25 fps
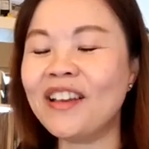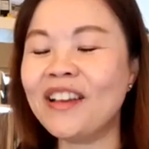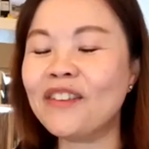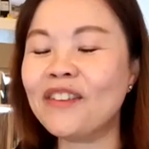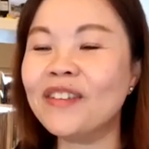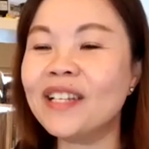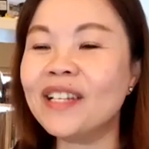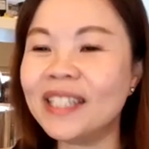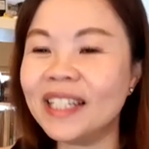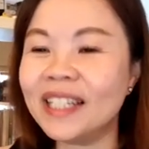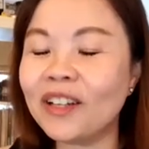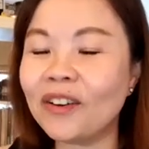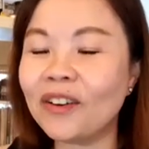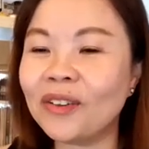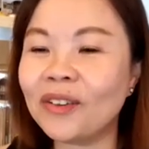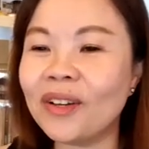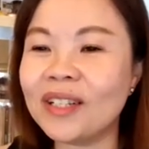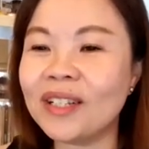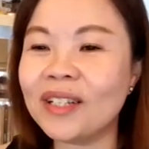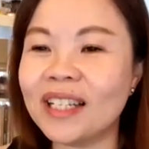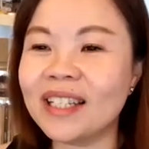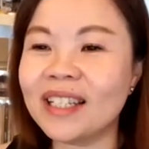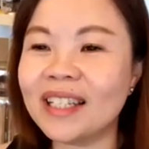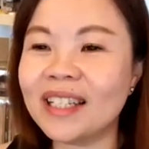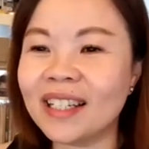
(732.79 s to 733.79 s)
Okay, first thing
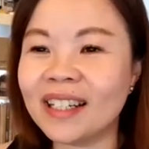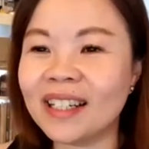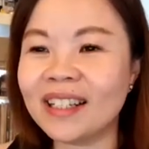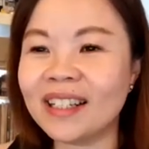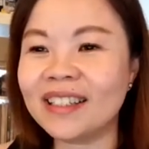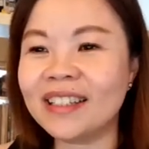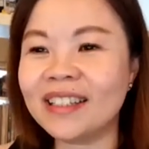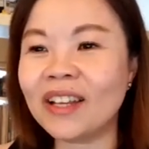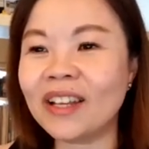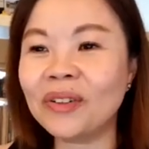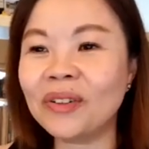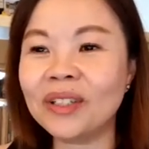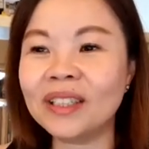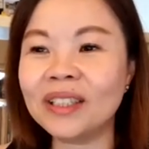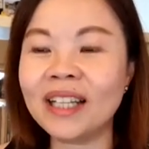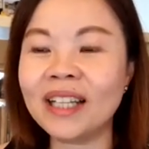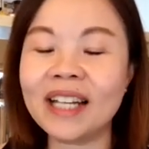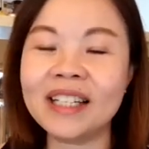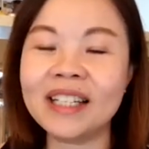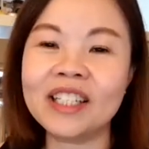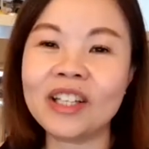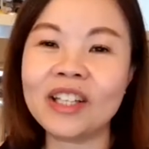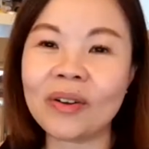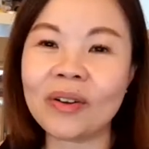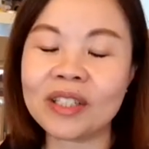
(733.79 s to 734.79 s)
of course is
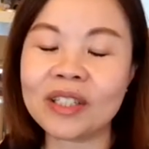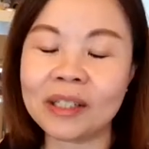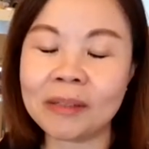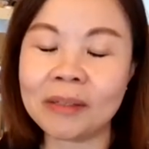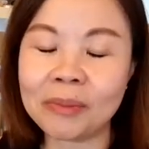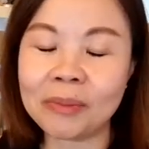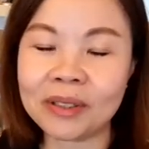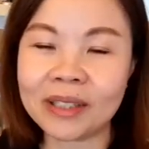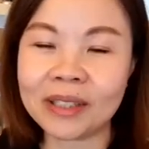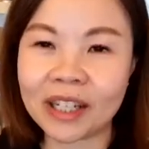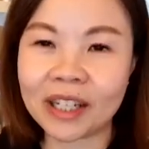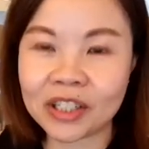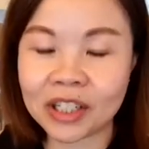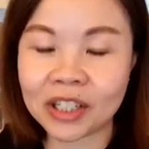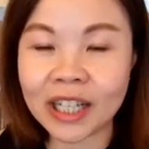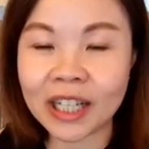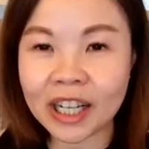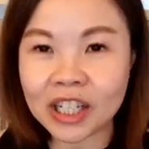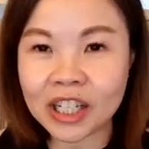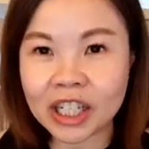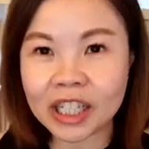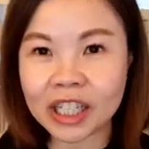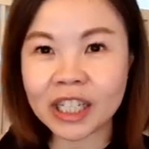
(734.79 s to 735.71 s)
cellular antioxidant protection.